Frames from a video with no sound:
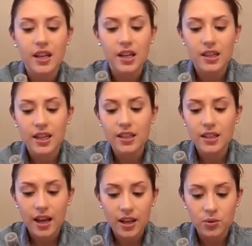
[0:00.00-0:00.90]
this
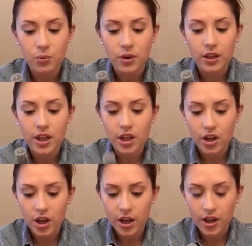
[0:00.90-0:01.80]
has really
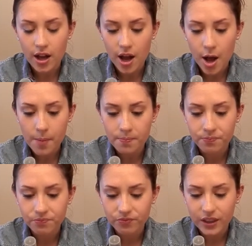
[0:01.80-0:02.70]
good,
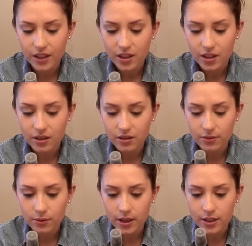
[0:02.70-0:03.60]

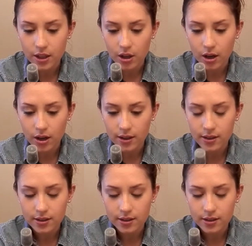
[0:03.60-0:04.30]
what is it called?